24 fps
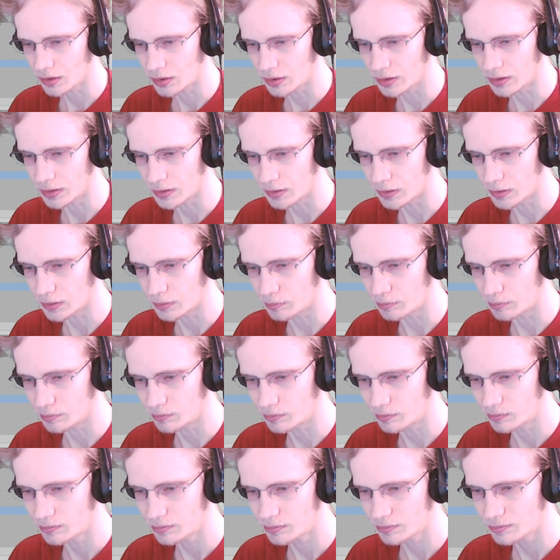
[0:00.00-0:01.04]
But
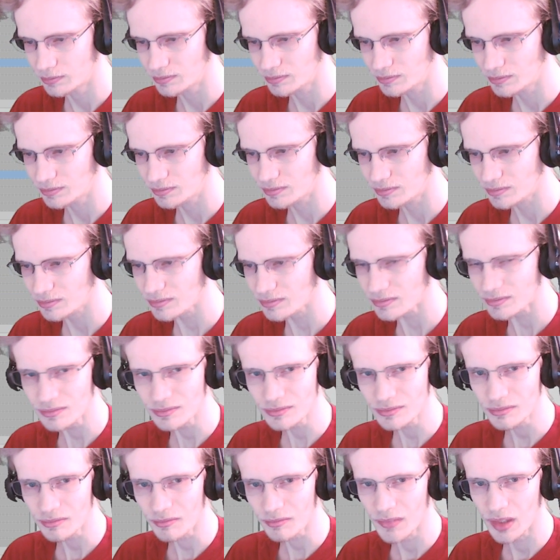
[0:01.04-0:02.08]

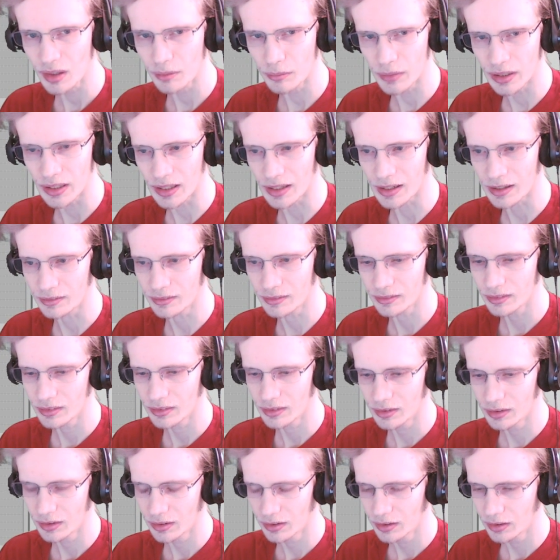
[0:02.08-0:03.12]
yeah,
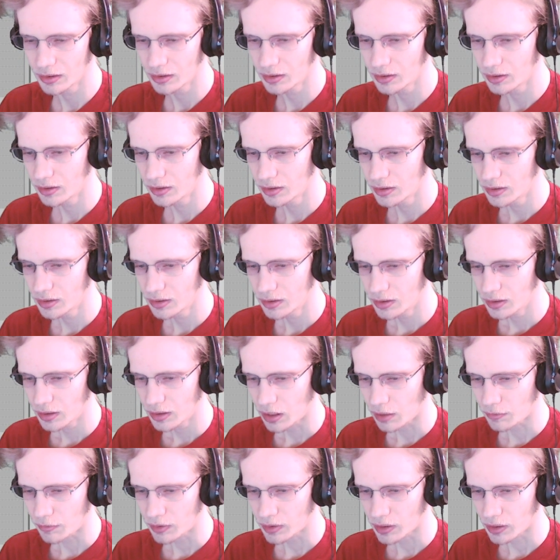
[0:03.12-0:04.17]
I
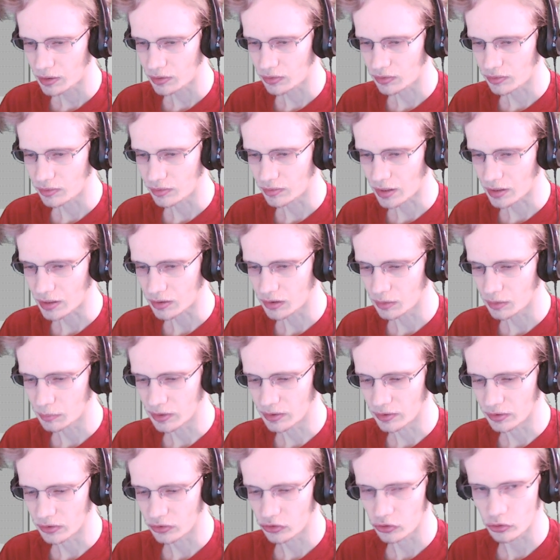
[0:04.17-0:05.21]
haven't exactly
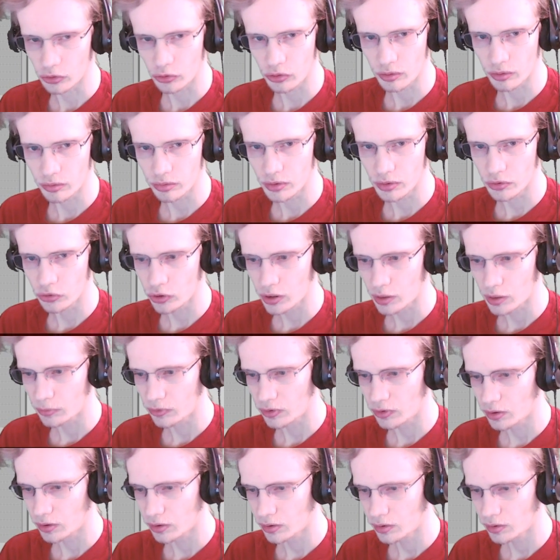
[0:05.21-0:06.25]
been searching for jobs
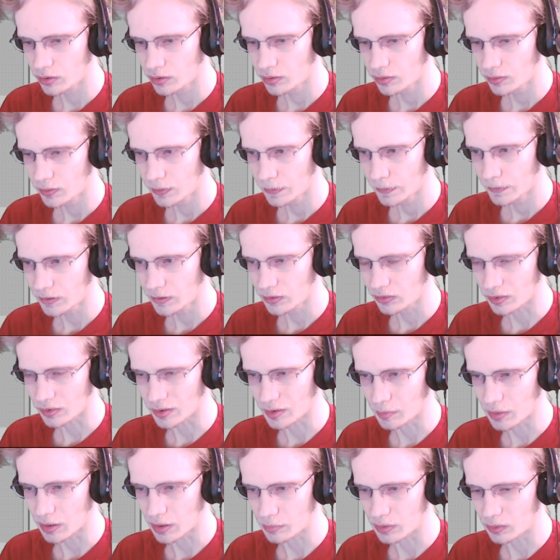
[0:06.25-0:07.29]
either, so that
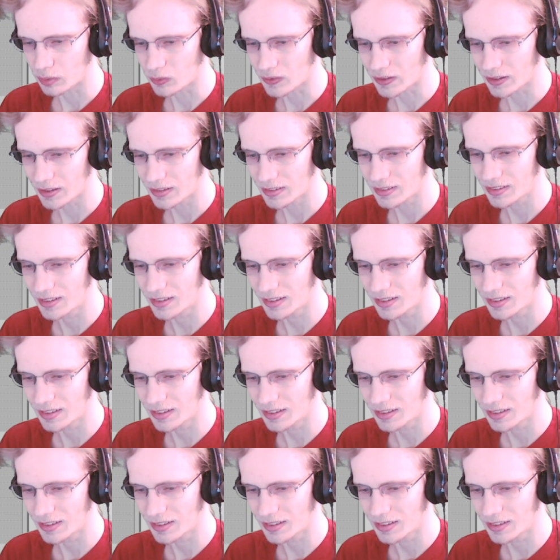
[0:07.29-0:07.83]
might be why.